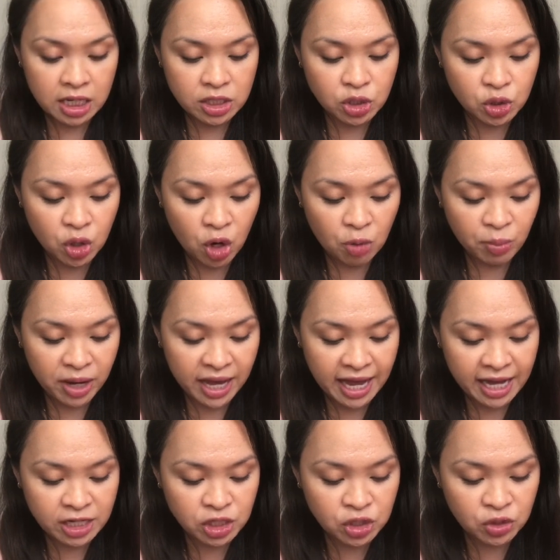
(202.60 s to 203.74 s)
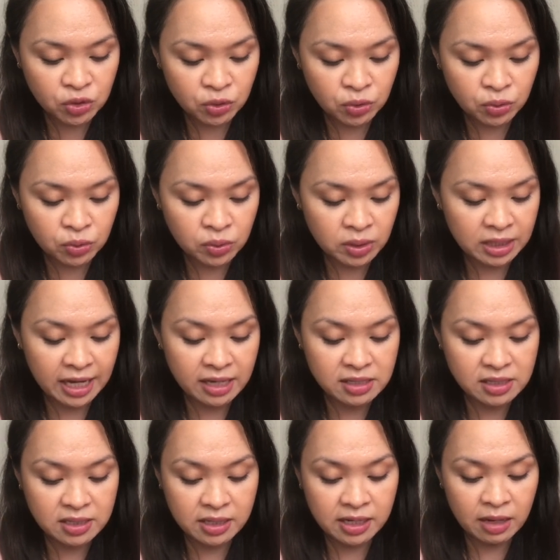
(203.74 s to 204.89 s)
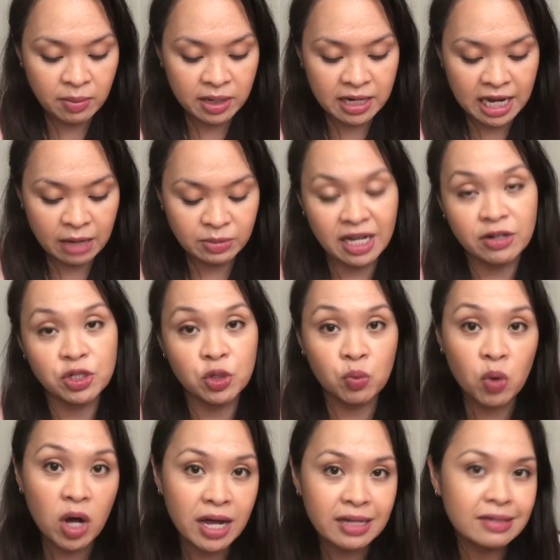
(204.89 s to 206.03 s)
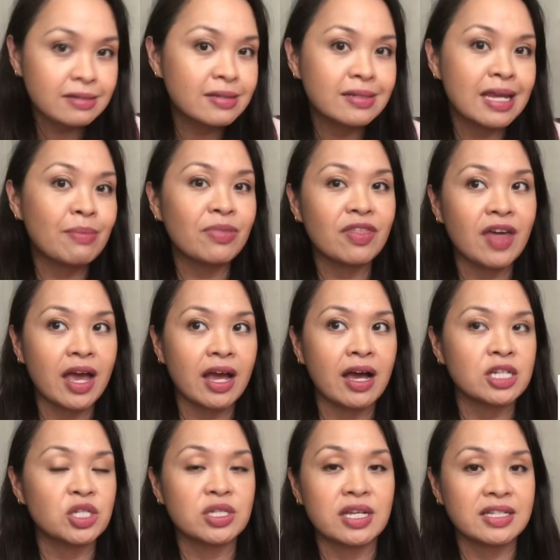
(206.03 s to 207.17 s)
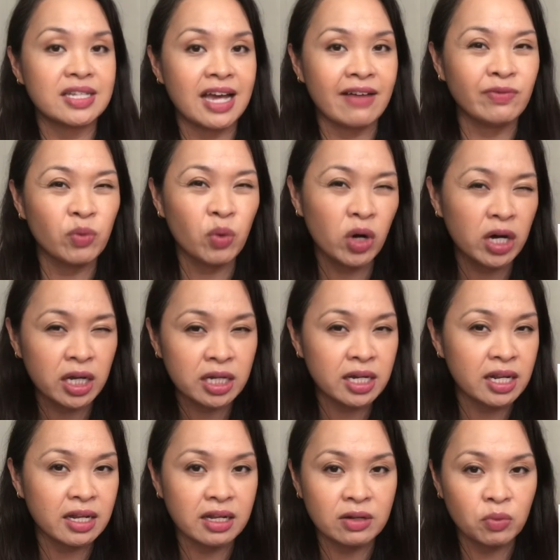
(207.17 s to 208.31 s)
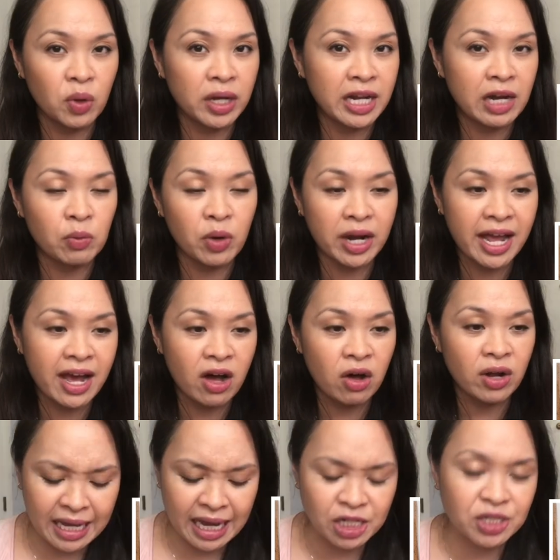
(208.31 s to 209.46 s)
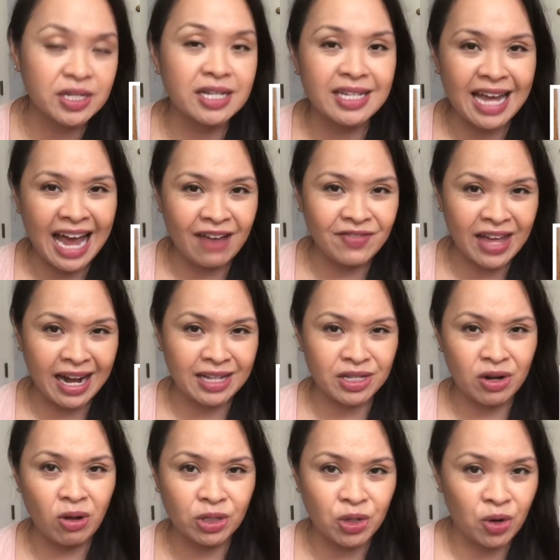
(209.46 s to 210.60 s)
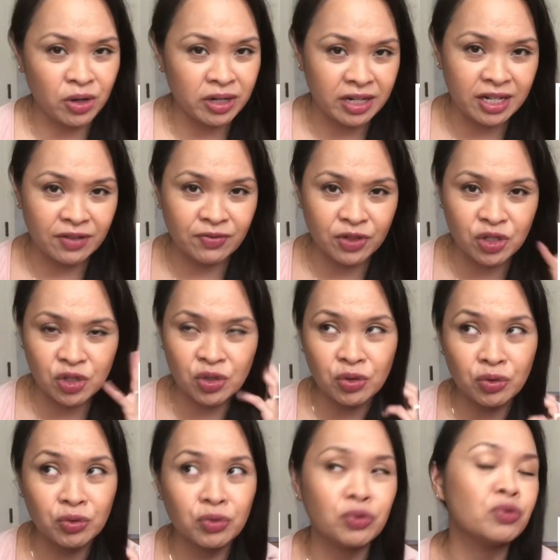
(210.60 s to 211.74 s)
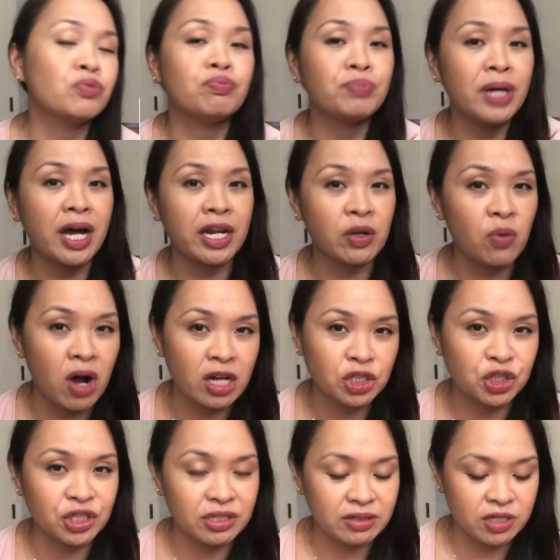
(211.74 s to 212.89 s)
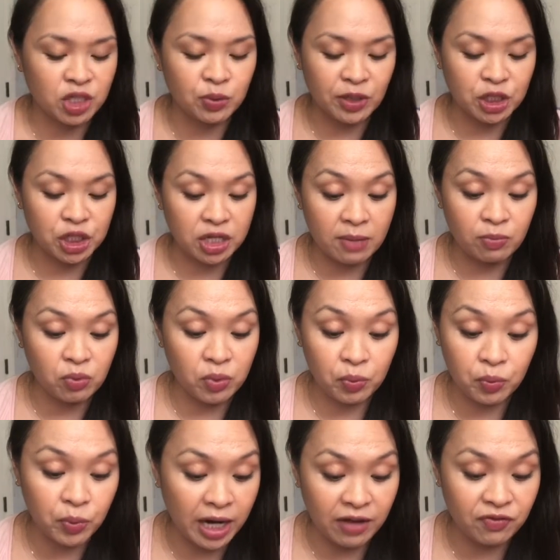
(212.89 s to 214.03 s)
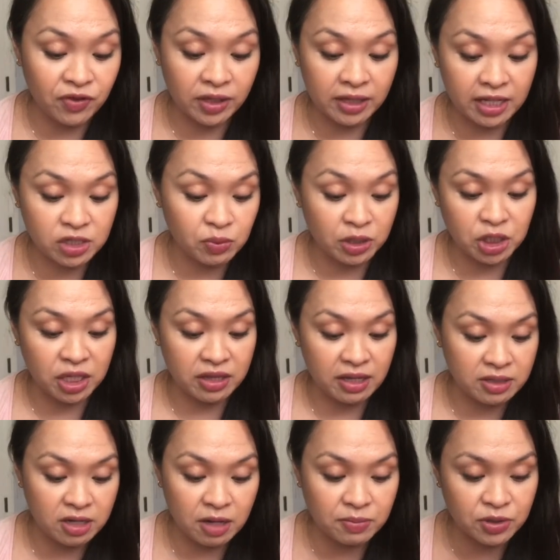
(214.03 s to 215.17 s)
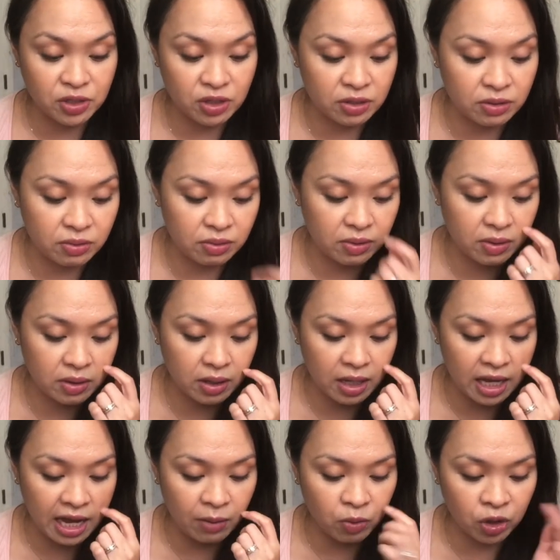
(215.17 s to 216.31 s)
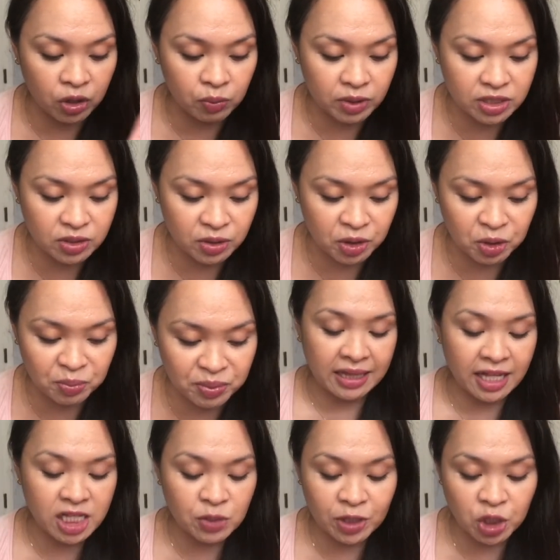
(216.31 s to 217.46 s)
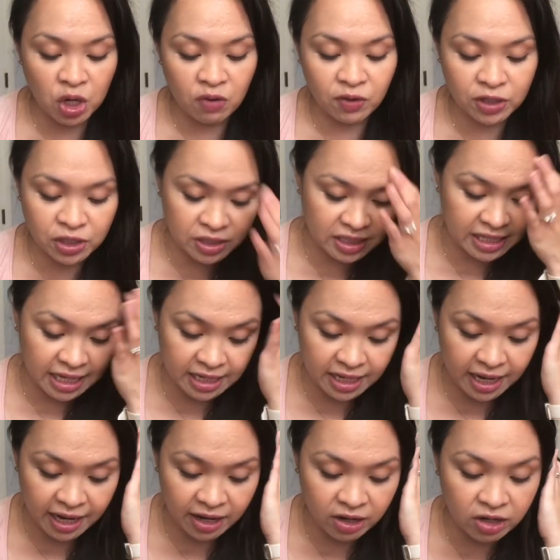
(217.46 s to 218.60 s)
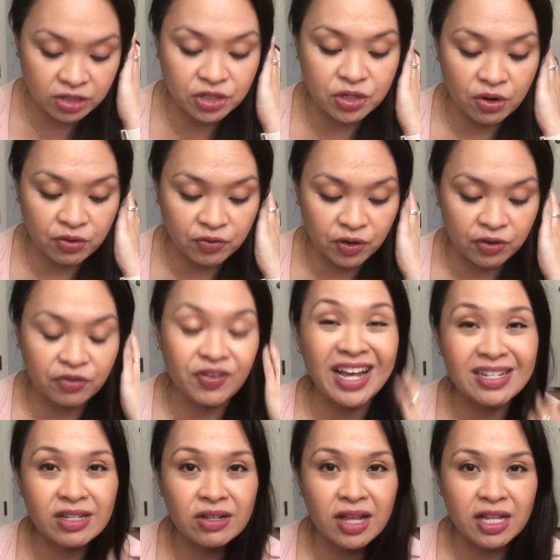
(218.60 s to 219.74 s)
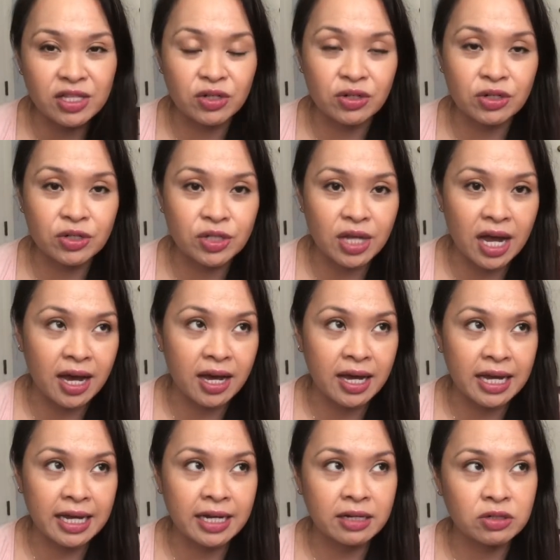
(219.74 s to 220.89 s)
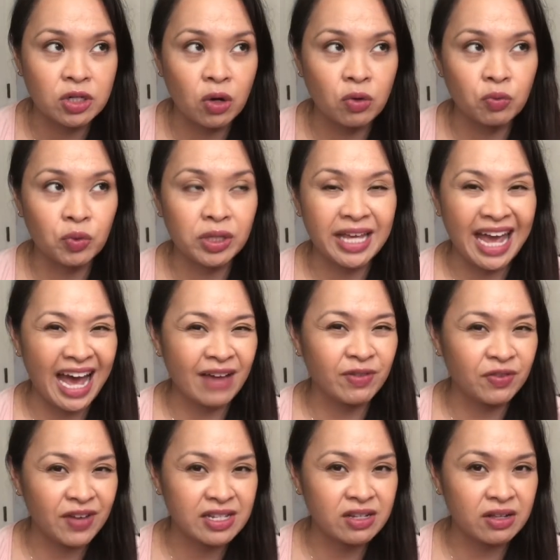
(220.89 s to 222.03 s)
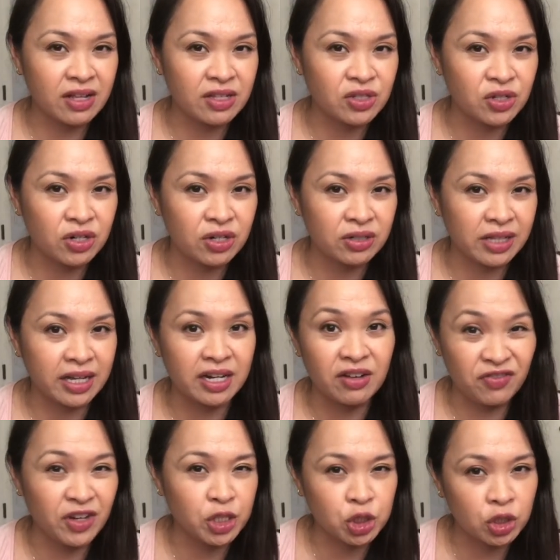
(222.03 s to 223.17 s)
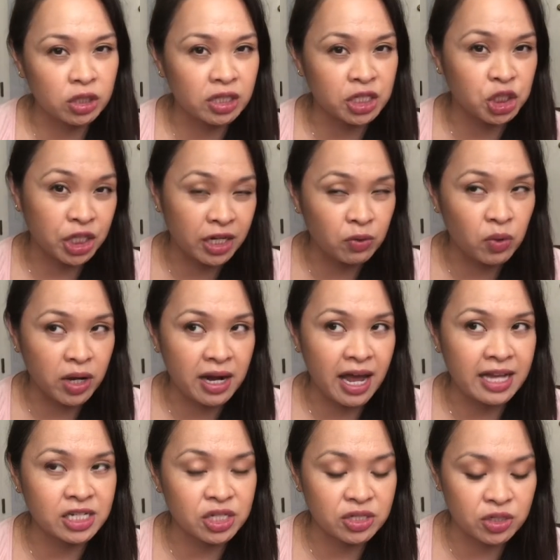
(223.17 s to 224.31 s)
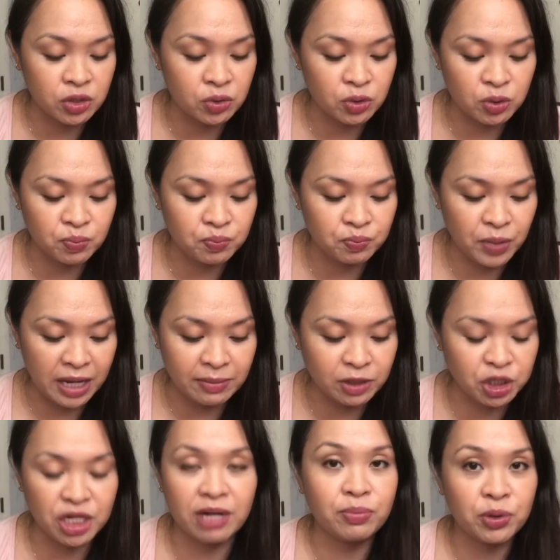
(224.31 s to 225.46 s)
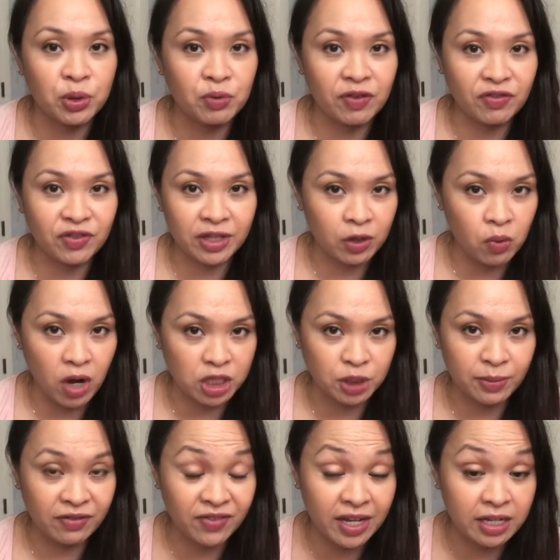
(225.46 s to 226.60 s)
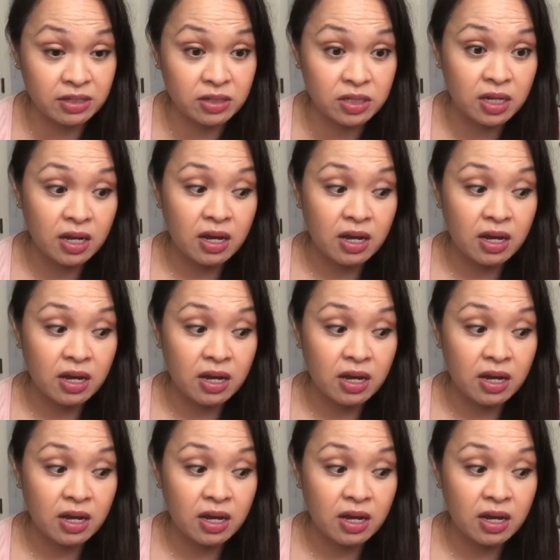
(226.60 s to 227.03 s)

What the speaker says: Soap, I had 2 last time and now I'm down to 1. Same thing, I just like to have 1 and 1 in 1 out. I just like to have that as an alternative to body wash, just to switch it up when I feel like switching things up. So yeah, we're good with soap. Let's switch over to skincare. So for face cleansers, I don't really have a face cleanser, like an official legit one. I just use baby shampoo if I feel like washing my face.